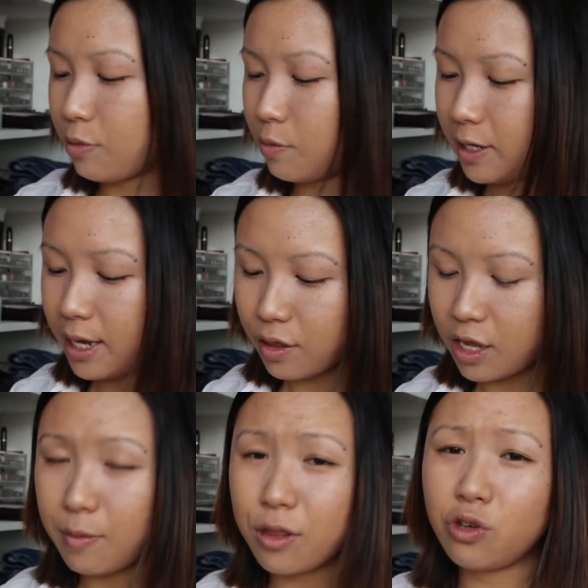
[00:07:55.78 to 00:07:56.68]
So my next
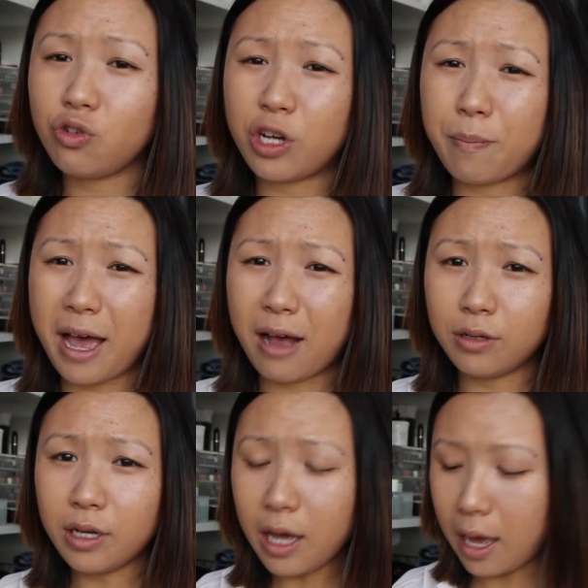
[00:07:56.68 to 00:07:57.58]
step is usually
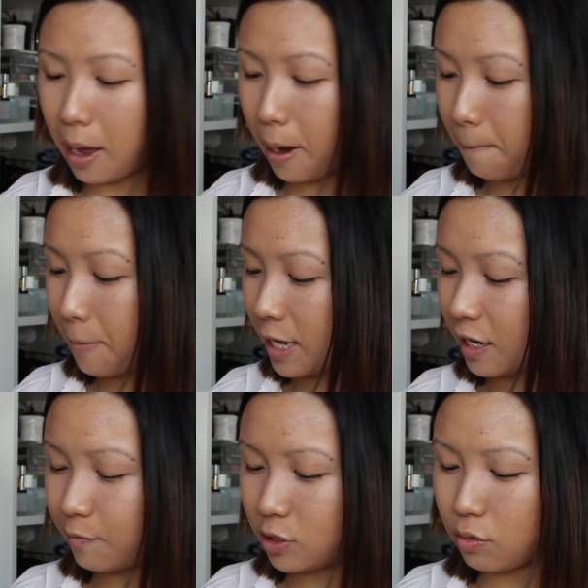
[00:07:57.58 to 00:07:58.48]
powder, and
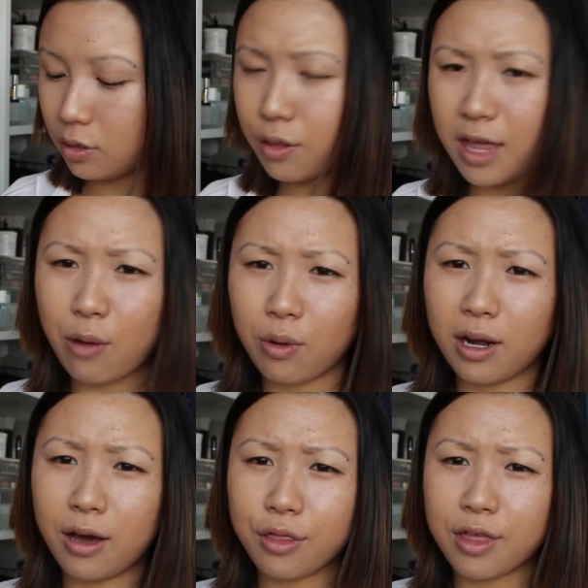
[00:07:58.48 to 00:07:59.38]
I've been using this
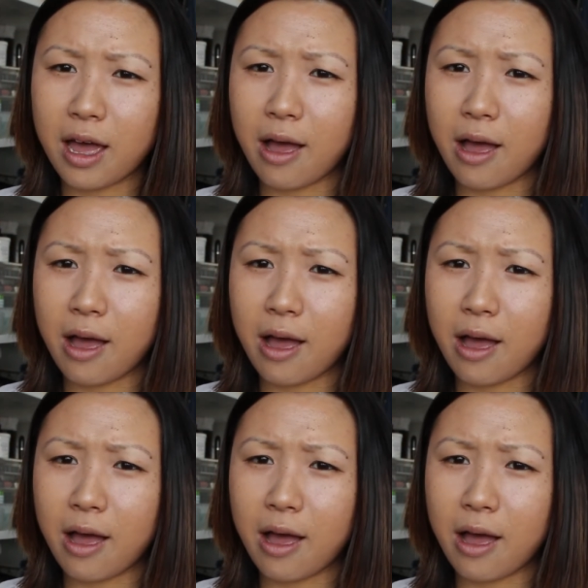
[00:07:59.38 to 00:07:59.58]
Hourglass